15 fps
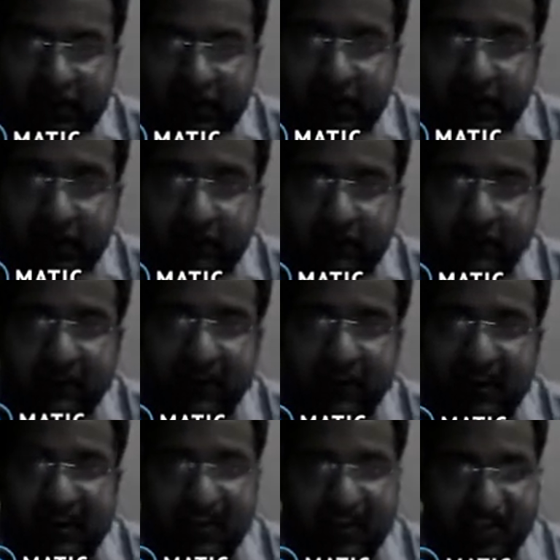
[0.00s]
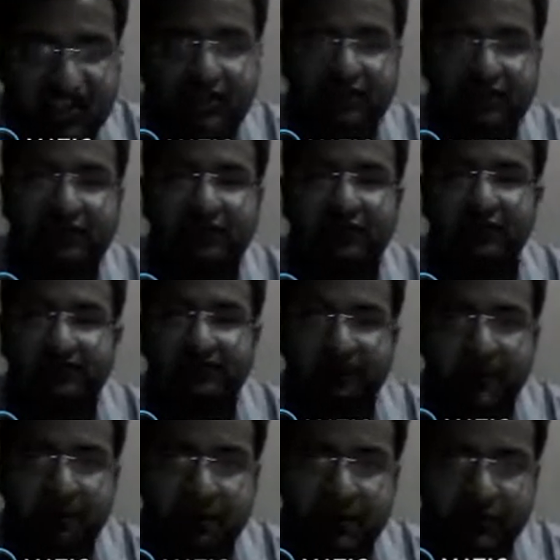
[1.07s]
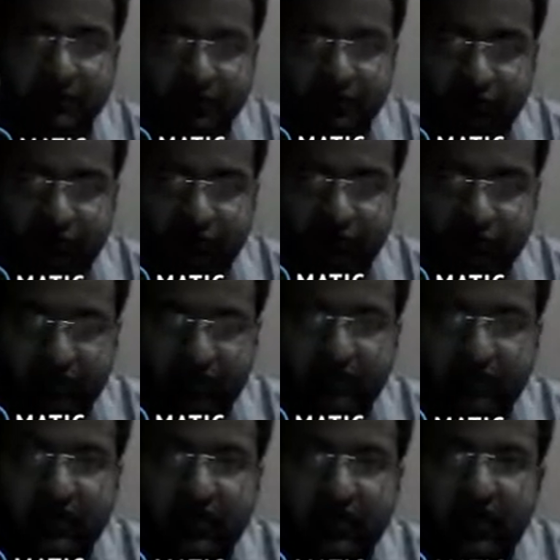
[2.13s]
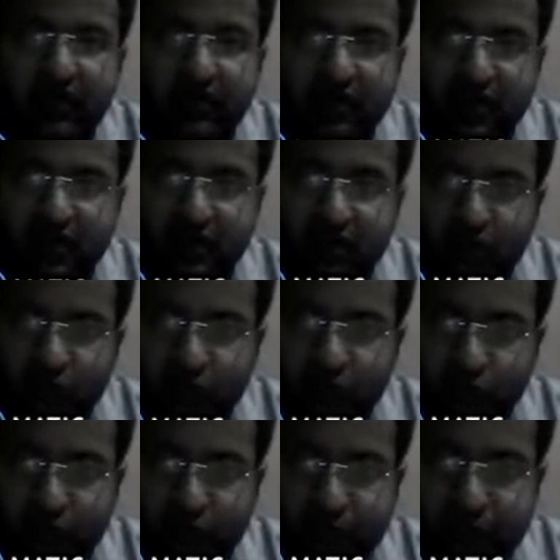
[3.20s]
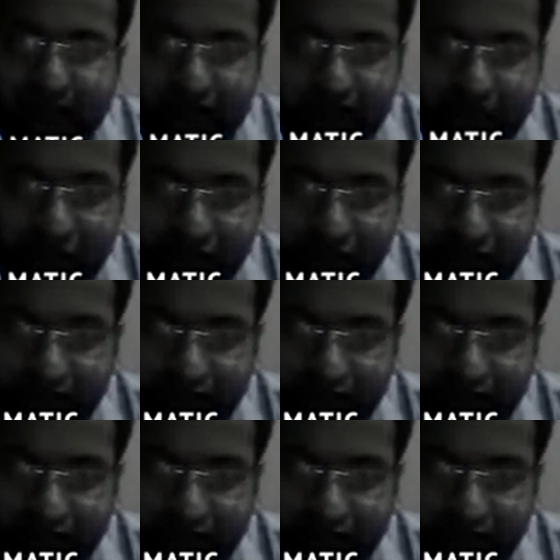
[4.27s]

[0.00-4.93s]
it is present in just 50% of the skulls. It is an opening near the